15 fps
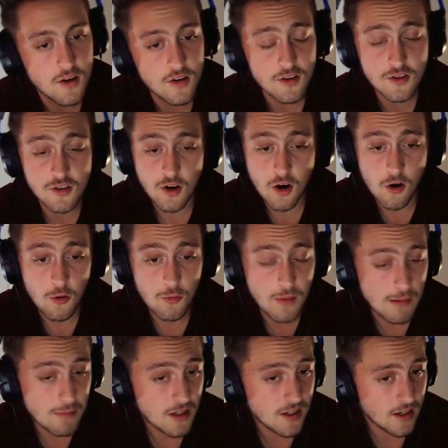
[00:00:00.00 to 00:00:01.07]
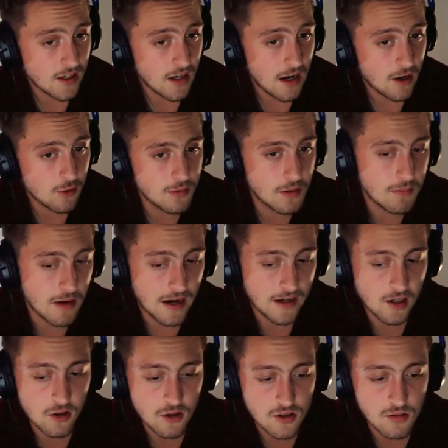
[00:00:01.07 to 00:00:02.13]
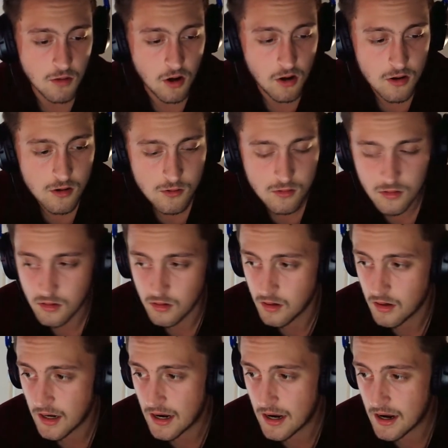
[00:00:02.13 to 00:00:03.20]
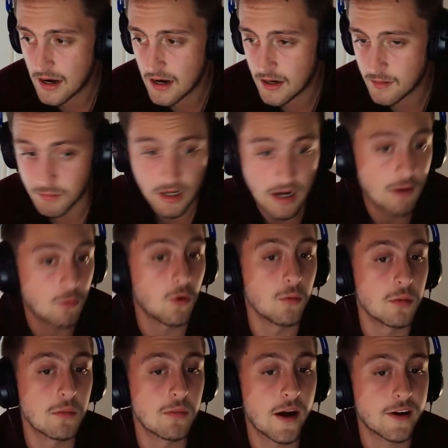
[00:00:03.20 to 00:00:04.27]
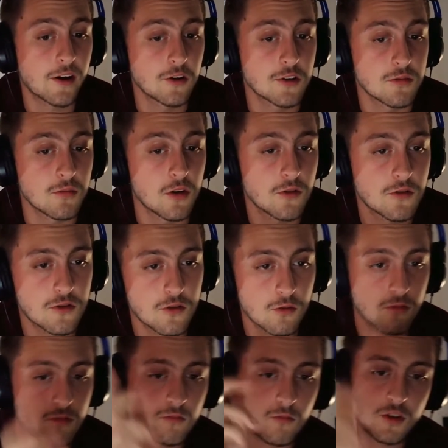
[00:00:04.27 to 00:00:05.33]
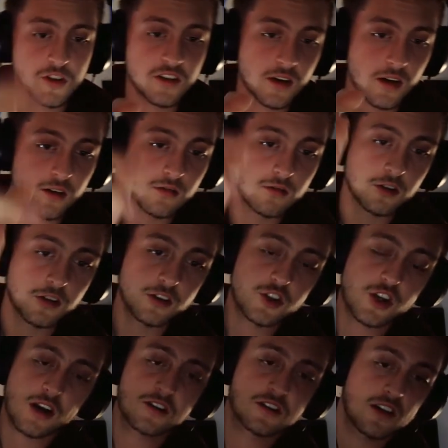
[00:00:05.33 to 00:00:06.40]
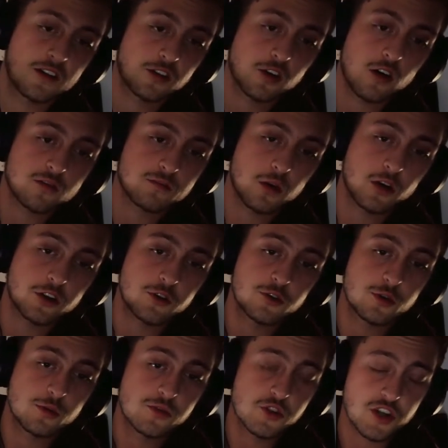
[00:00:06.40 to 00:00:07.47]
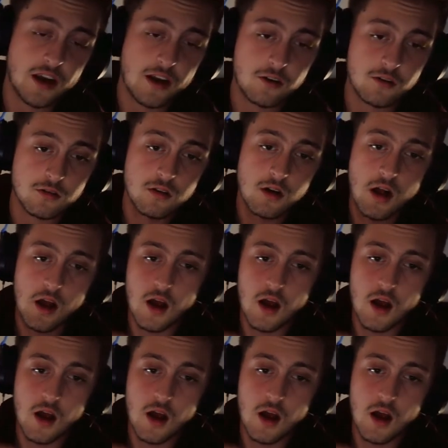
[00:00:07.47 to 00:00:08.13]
So maybe Nick and I will be back here tomorrow. But I will be back here tomorrow. So once again, you can check us on the Golfballing YouTube channel.